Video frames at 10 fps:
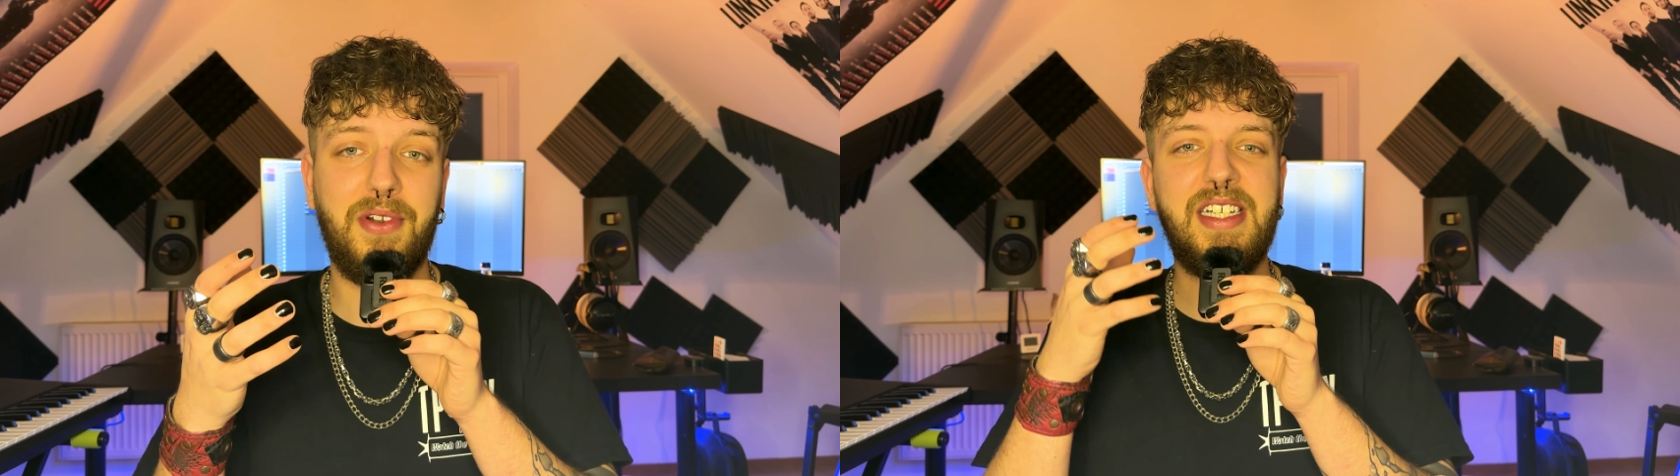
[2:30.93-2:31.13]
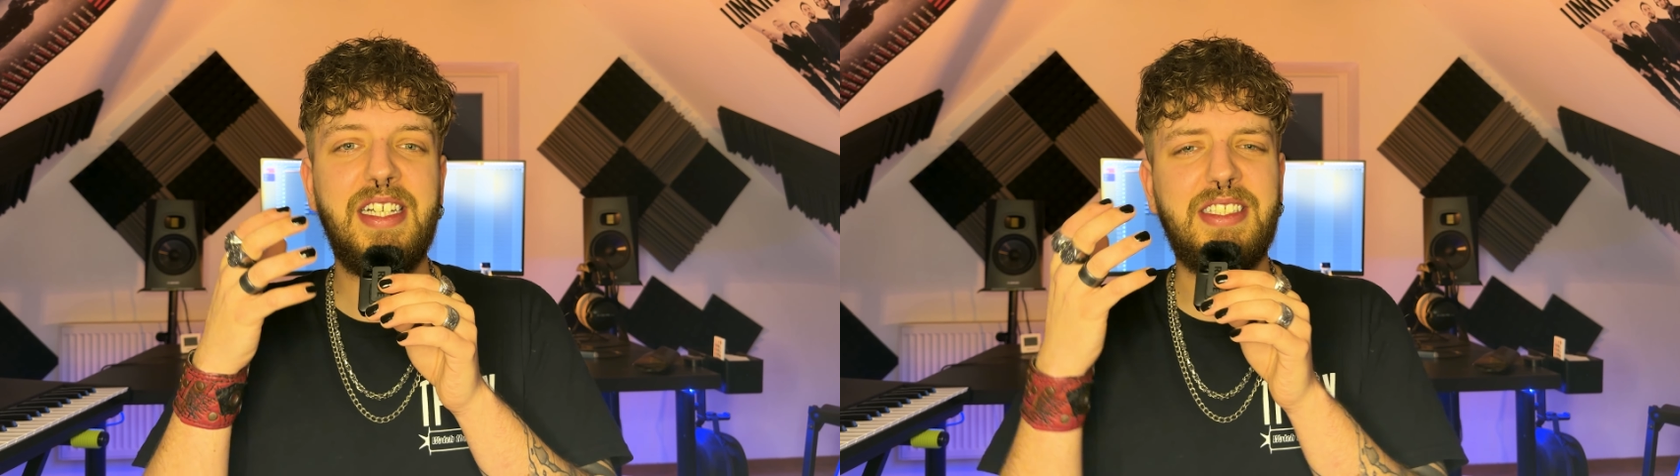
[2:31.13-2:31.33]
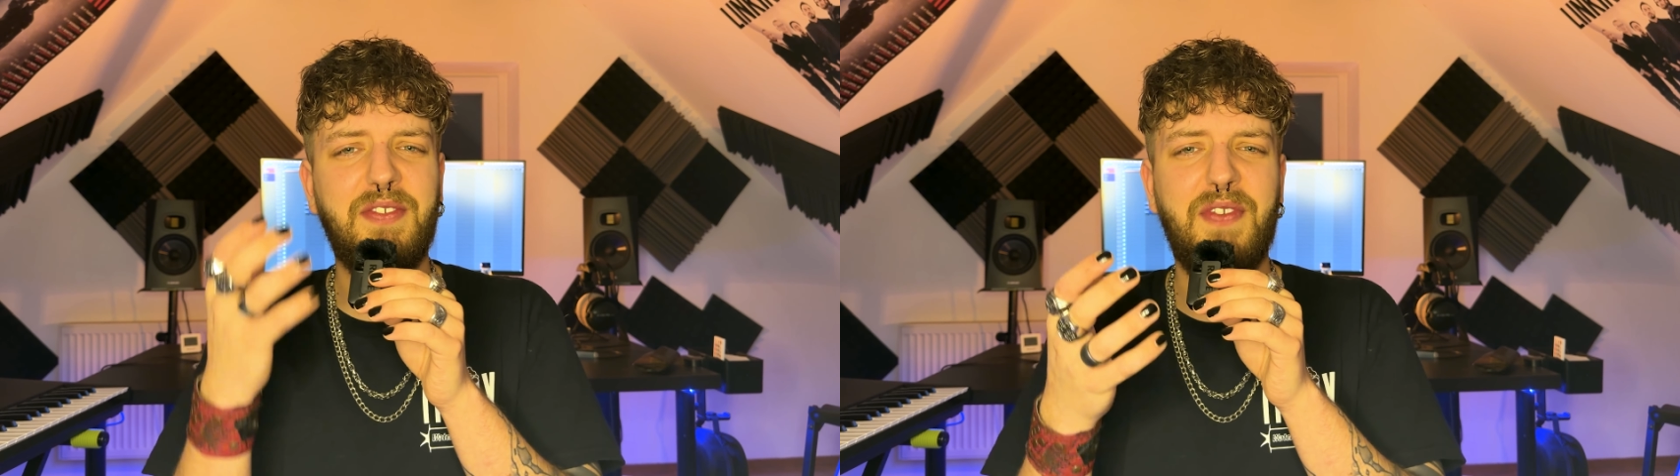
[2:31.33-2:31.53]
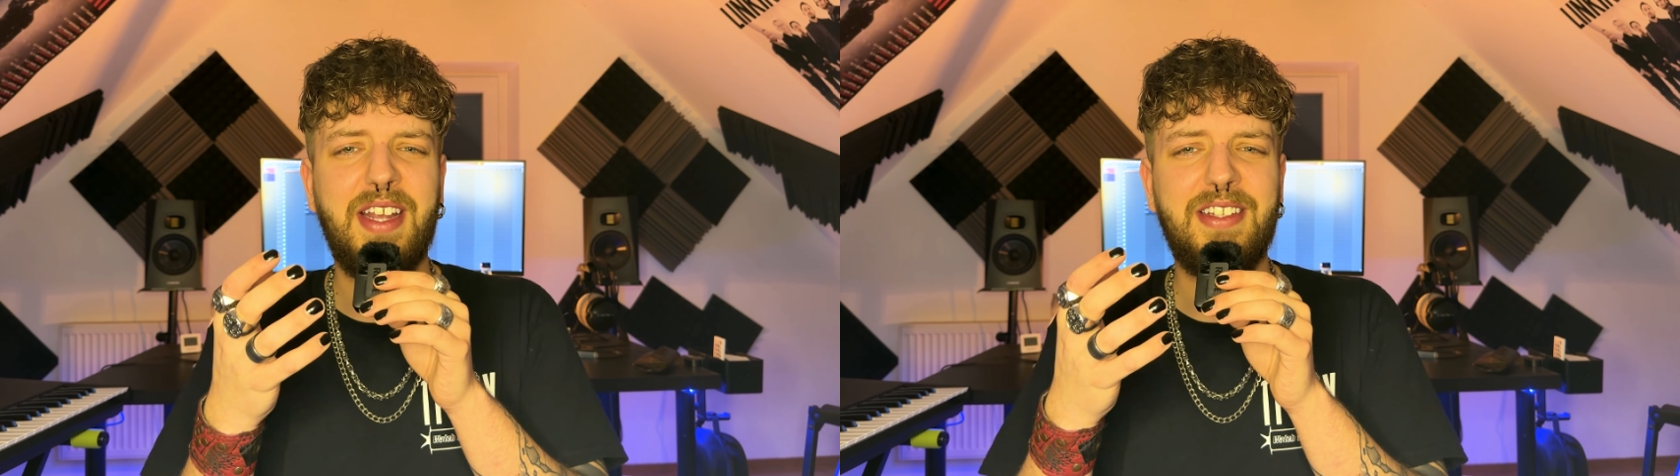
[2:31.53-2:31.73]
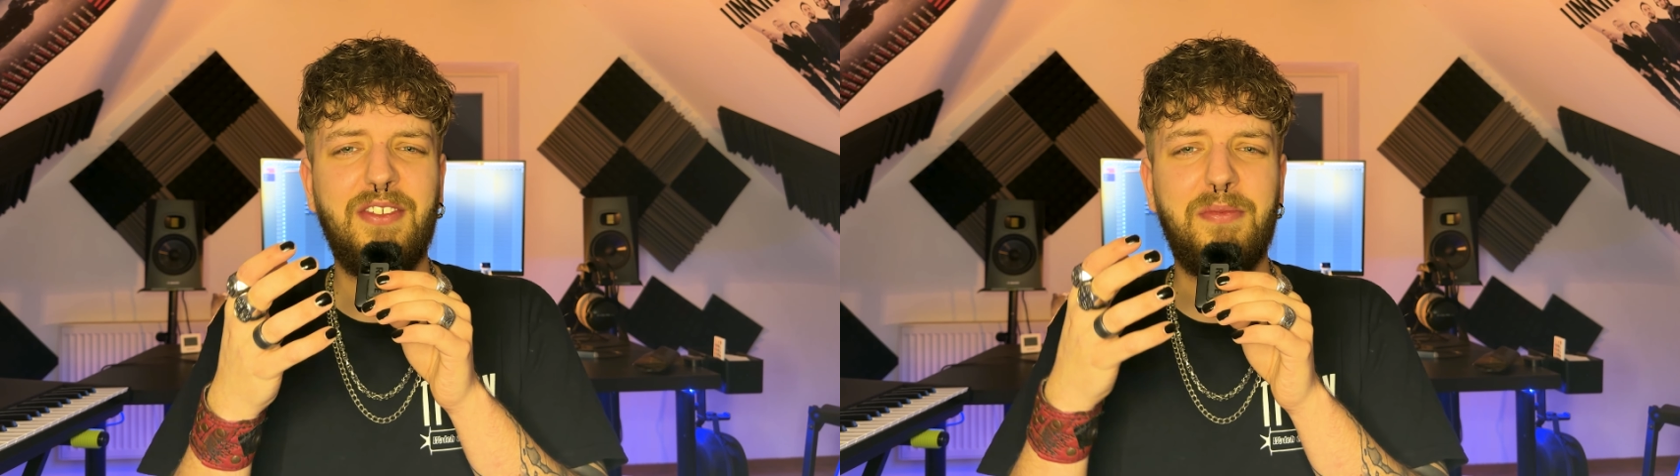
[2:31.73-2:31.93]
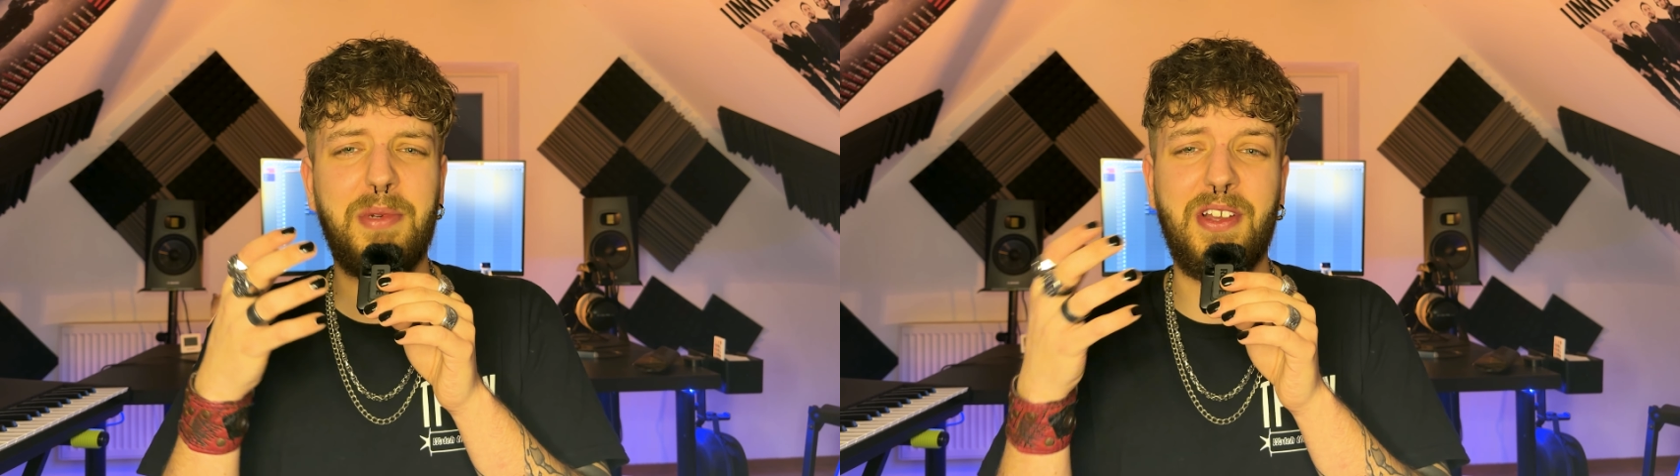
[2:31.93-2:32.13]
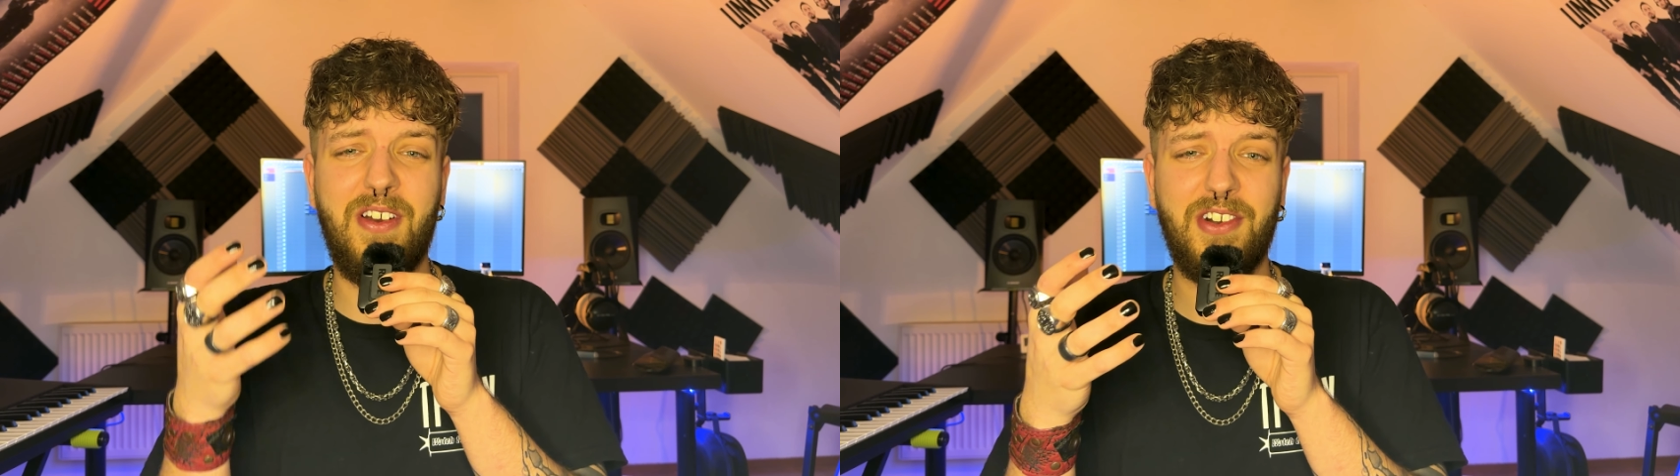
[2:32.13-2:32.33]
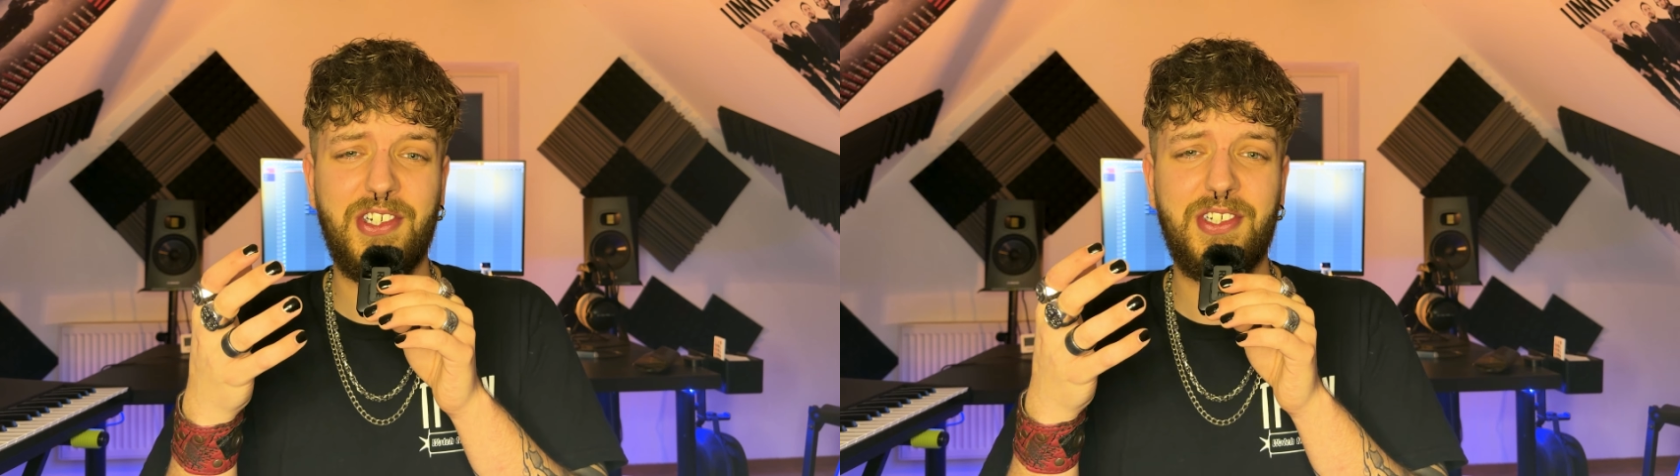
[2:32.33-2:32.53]
It's effective but
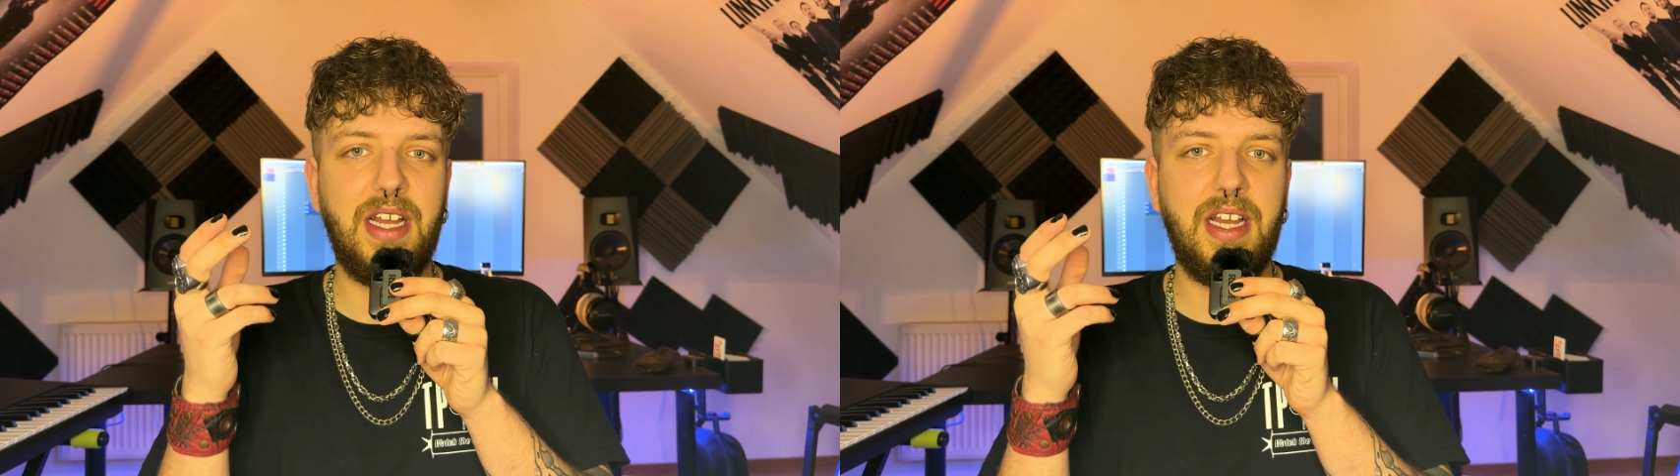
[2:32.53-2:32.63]
harsh.